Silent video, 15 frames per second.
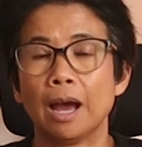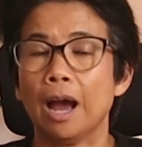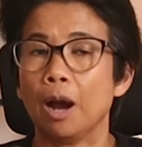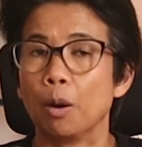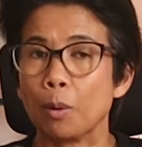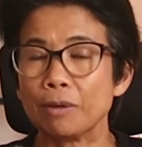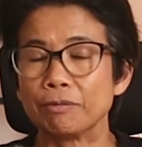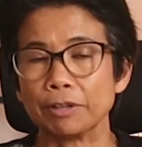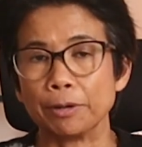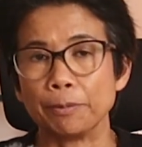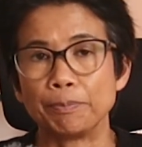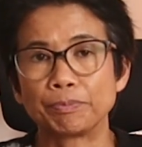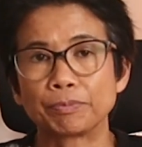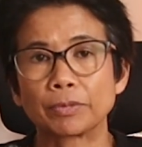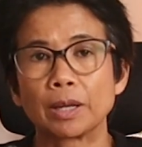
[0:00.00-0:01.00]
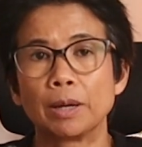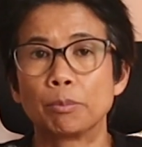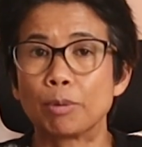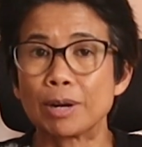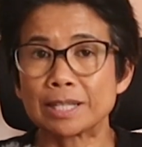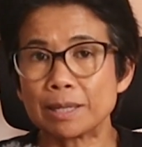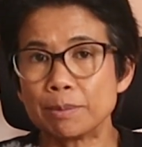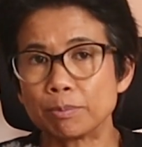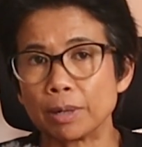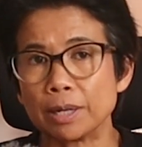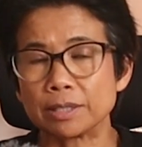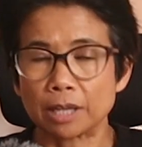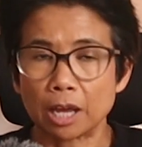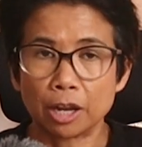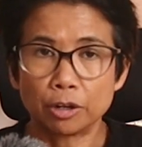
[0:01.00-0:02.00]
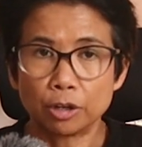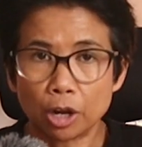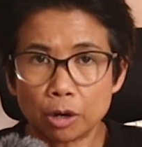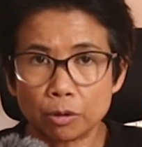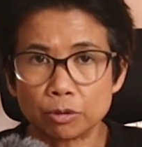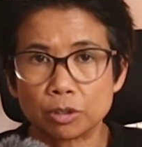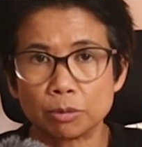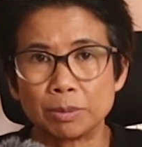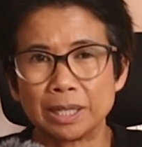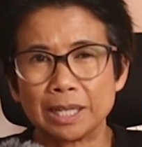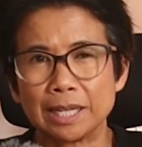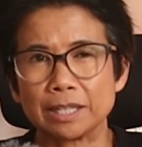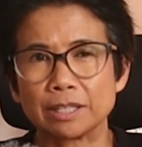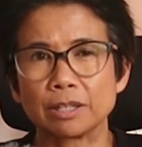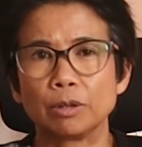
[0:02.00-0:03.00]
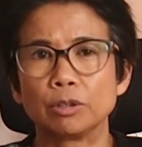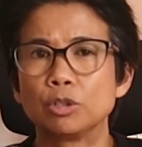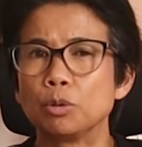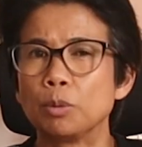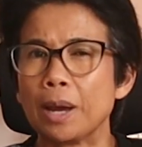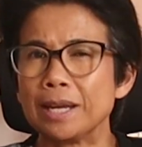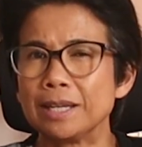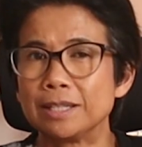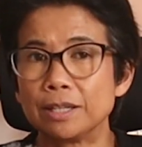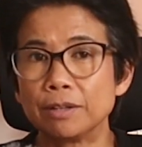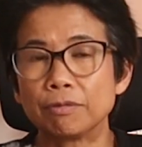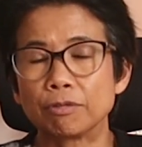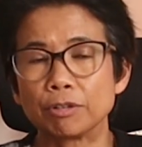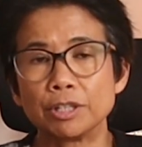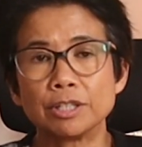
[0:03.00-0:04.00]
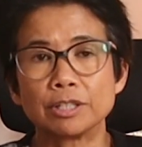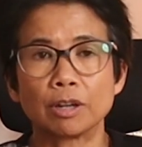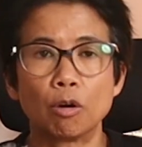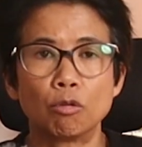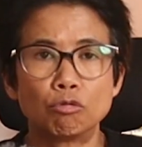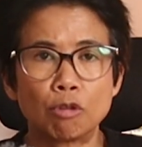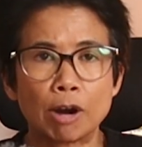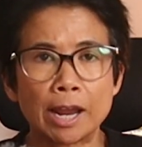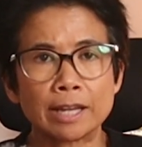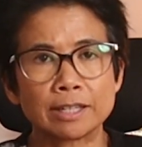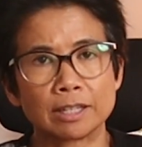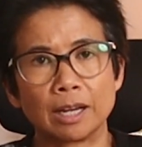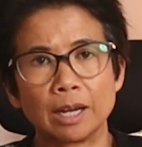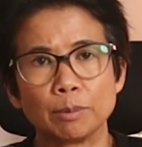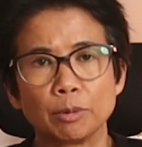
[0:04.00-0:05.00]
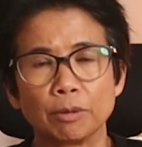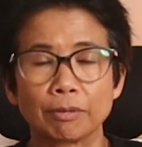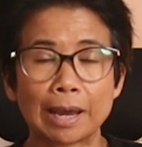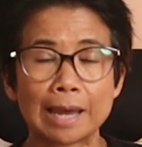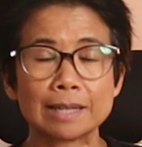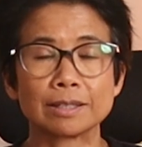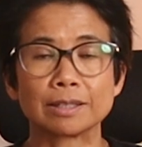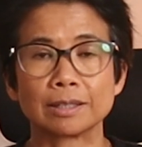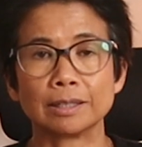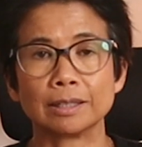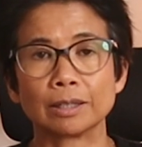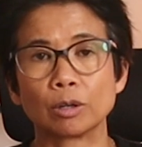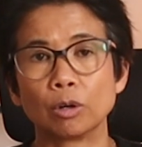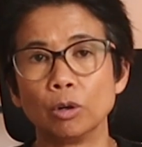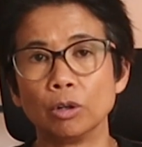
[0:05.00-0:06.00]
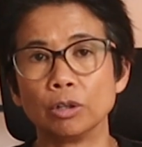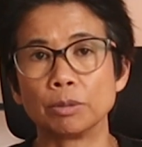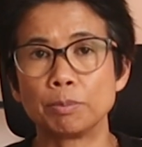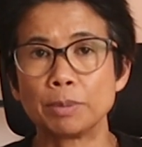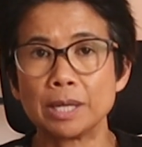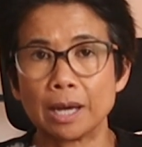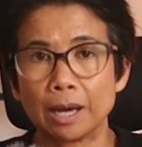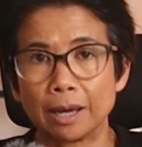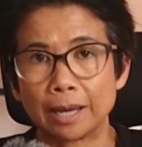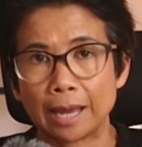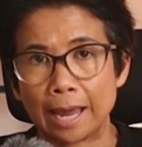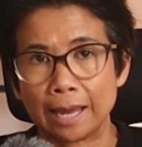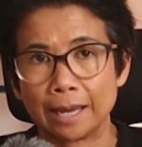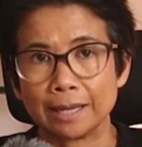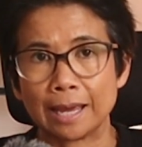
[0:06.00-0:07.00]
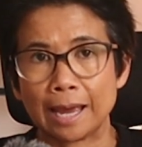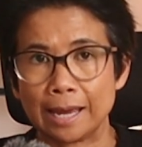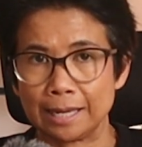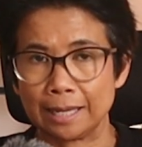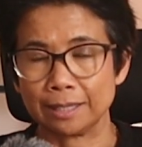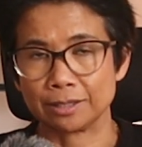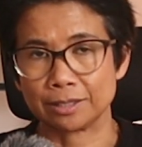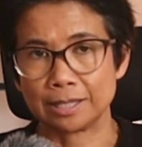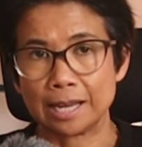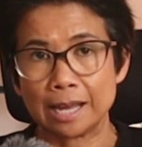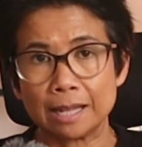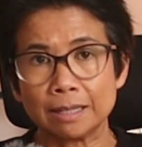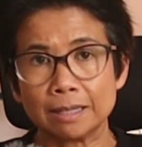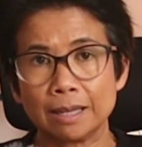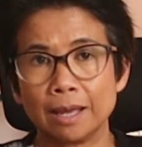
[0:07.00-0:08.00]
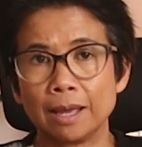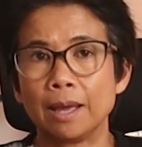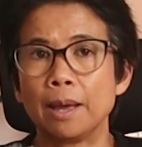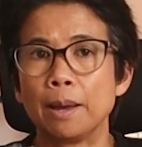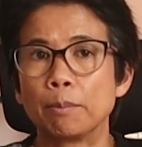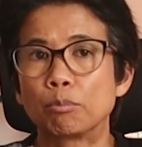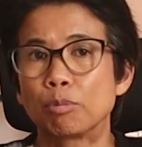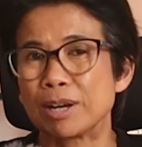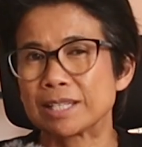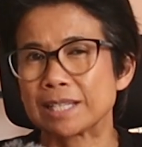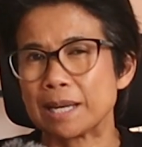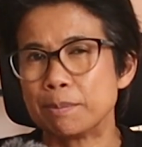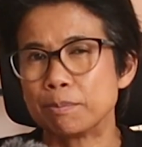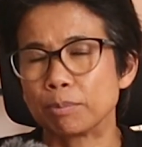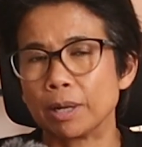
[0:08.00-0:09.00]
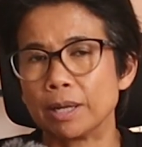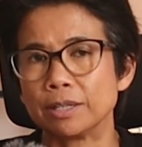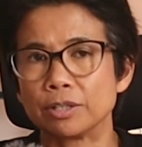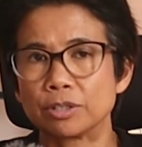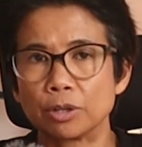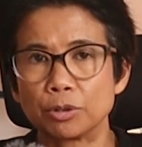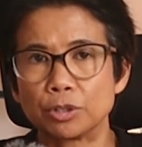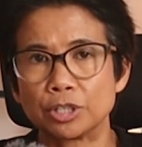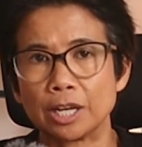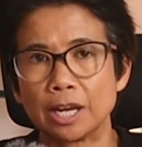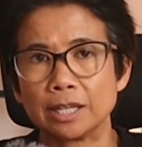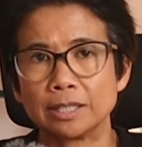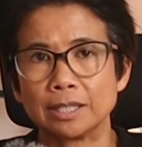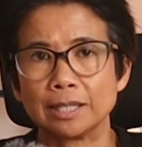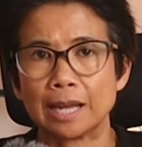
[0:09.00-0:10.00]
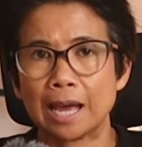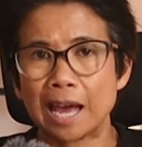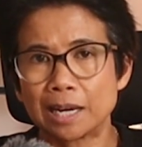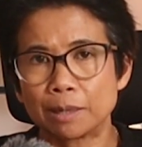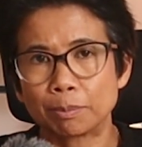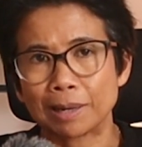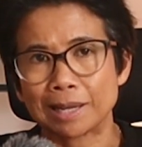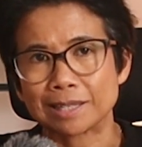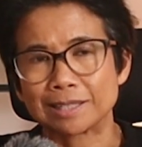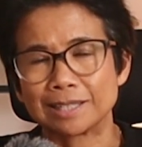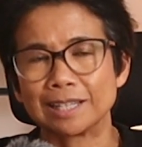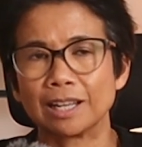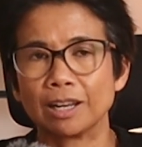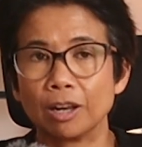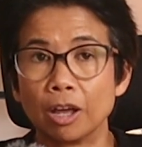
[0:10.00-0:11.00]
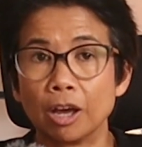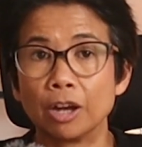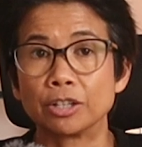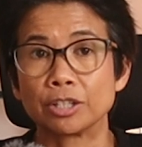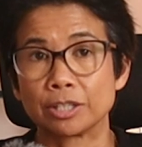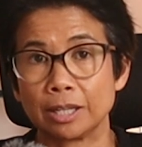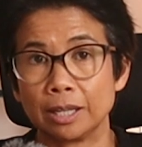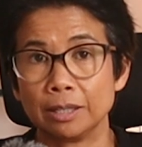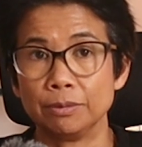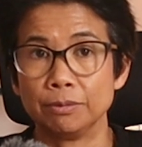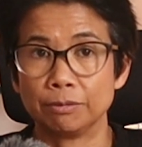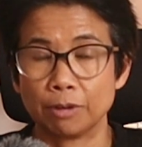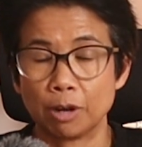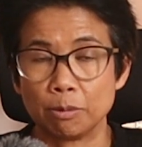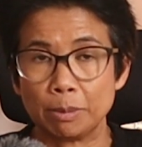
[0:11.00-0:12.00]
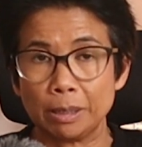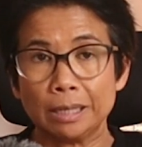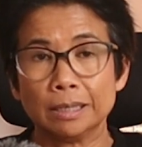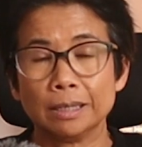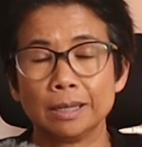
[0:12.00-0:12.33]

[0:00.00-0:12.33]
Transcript: However, breast implants are known to be linked to a different, rare type of cancer called BIA-ALCL, breast implant-associated anaplastic large cell lymphoma,